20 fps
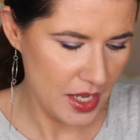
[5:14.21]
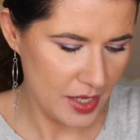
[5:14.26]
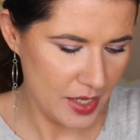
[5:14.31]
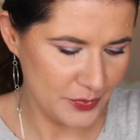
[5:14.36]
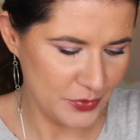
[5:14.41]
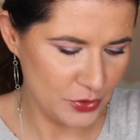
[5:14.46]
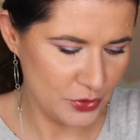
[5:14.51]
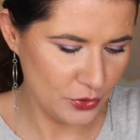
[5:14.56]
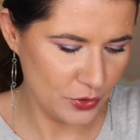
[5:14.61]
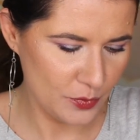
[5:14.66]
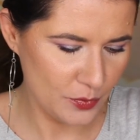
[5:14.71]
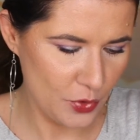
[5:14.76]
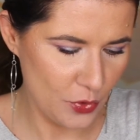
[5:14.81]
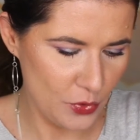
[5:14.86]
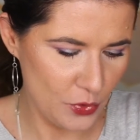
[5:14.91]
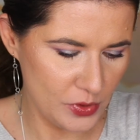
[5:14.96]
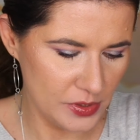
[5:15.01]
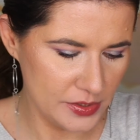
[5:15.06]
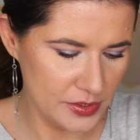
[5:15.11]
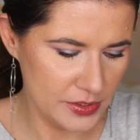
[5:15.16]
Absorb
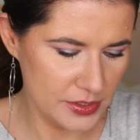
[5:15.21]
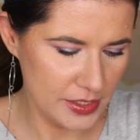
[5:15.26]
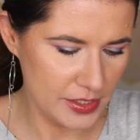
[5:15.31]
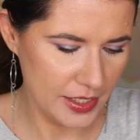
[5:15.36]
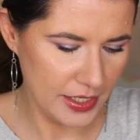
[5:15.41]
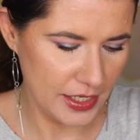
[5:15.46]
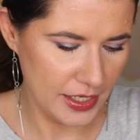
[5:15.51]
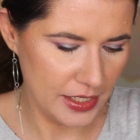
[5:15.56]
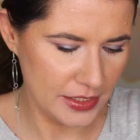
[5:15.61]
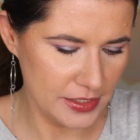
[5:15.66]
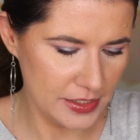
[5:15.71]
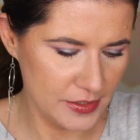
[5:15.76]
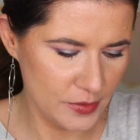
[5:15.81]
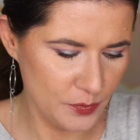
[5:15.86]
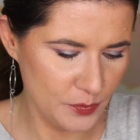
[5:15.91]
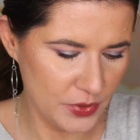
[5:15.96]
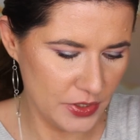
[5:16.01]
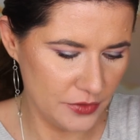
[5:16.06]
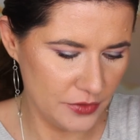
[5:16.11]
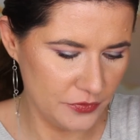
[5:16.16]
oils and is
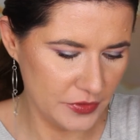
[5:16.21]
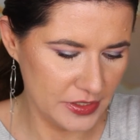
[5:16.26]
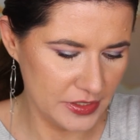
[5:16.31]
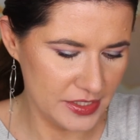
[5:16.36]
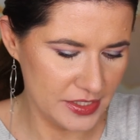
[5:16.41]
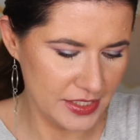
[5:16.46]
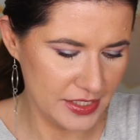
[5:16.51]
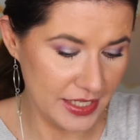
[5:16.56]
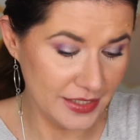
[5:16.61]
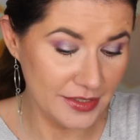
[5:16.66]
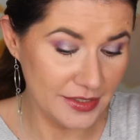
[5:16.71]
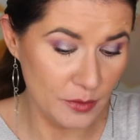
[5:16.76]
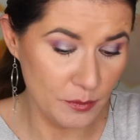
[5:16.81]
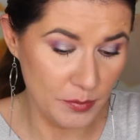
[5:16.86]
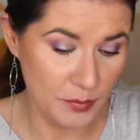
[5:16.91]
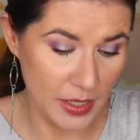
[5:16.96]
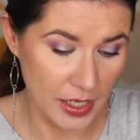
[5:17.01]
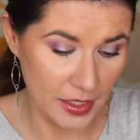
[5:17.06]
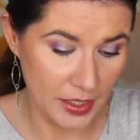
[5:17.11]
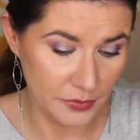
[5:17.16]
perfect setting
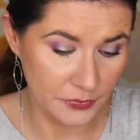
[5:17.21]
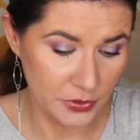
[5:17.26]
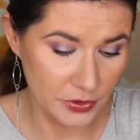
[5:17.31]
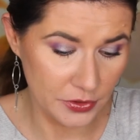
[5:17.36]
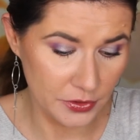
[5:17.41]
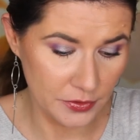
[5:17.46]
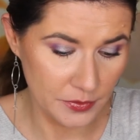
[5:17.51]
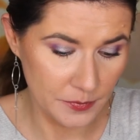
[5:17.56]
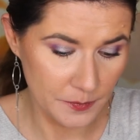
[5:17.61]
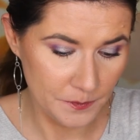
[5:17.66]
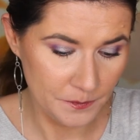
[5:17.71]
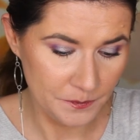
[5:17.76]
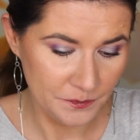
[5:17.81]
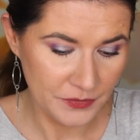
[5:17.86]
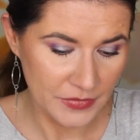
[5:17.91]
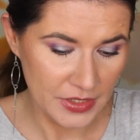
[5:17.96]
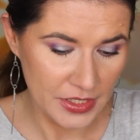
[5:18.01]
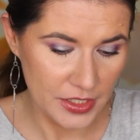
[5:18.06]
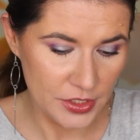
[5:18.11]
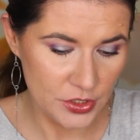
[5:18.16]
powder.
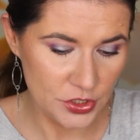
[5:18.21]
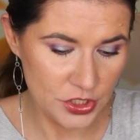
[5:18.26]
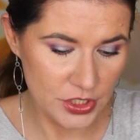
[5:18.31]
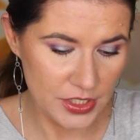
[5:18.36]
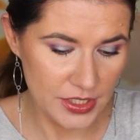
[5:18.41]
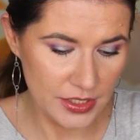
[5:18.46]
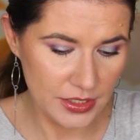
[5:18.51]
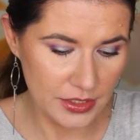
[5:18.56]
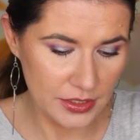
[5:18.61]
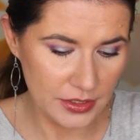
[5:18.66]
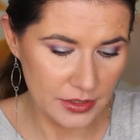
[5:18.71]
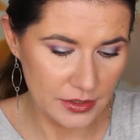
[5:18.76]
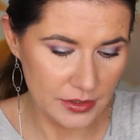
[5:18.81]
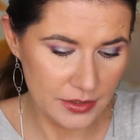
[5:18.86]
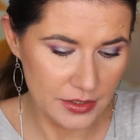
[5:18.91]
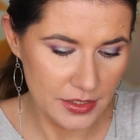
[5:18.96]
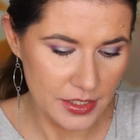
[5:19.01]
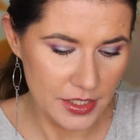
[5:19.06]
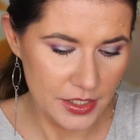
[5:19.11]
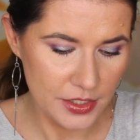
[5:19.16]
And
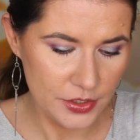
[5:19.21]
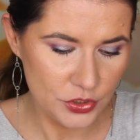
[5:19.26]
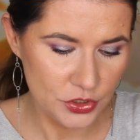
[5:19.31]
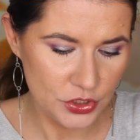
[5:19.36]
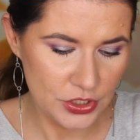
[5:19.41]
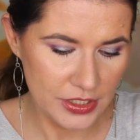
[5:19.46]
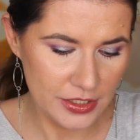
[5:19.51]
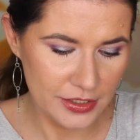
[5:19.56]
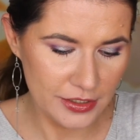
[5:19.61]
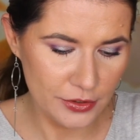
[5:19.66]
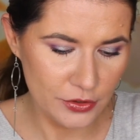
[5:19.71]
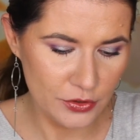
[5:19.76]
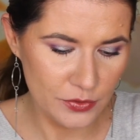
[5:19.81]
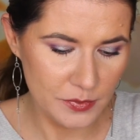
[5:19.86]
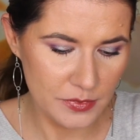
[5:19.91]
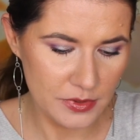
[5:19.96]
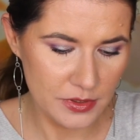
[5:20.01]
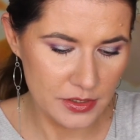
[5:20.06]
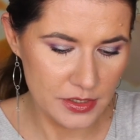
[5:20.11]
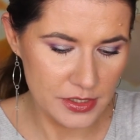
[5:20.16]
sheer sheer
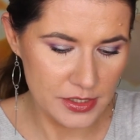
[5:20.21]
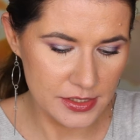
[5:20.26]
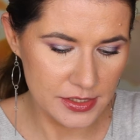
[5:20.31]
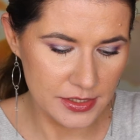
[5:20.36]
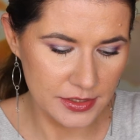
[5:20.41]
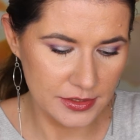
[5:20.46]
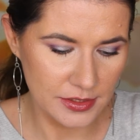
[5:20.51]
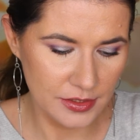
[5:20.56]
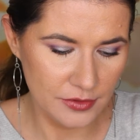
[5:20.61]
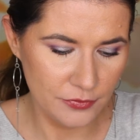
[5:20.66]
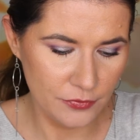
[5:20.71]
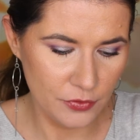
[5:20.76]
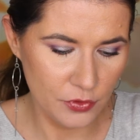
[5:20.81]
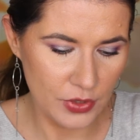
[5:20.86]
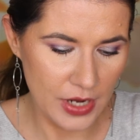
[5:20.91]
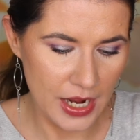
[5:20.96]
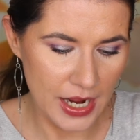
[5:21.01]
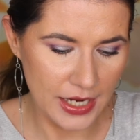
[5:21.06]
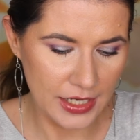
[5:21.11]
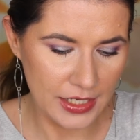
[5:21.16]
luminosity
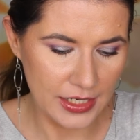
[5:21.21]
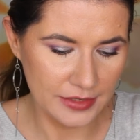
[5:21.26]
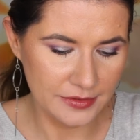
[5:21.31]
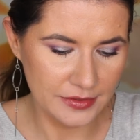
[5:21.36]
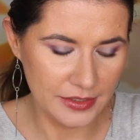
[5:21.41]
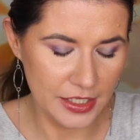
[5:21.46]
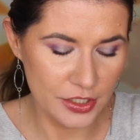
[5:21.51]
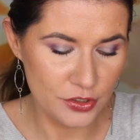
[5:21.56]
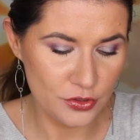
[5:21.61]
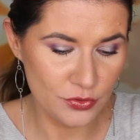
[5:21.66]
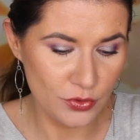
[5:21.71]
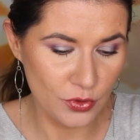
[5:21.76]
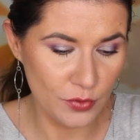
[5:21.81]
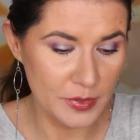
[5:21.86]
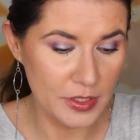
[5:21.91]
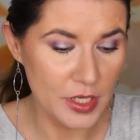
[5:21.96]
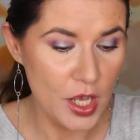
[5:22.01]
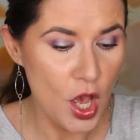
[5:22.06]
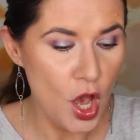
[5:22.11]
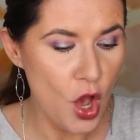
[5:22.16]
for highlighting and
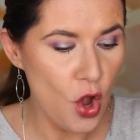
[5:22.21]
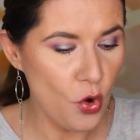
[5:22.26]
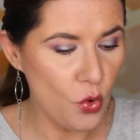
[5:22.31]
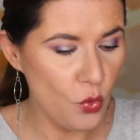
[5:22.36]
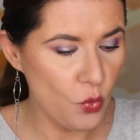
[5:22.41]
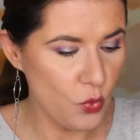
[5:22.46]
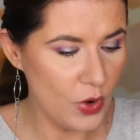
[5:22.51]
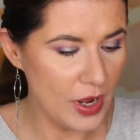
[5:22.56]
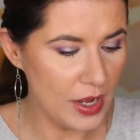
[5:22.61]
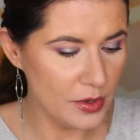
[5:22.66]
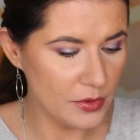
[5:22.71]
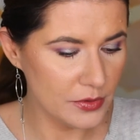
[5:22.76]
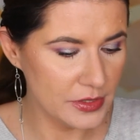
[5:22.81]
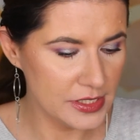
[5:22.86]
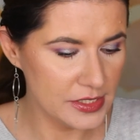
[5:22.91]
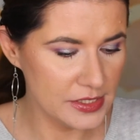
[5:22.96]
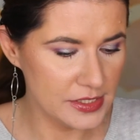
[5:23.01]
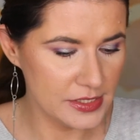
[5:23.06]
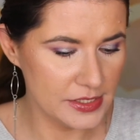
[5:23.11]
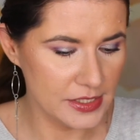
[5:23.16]
strobing. Oh wow!
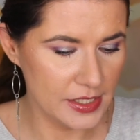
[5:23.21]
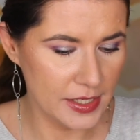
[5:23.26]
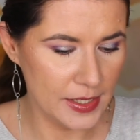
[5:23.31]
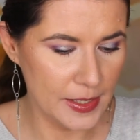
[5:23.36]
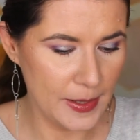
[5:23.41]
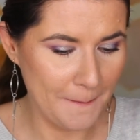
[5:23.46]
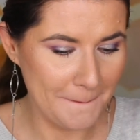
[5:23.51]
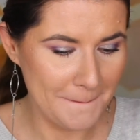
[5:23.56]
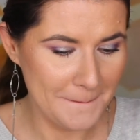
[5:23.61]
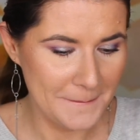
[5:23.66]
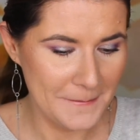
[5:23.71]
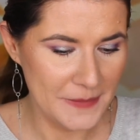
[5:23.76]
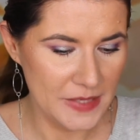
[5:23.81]
This is a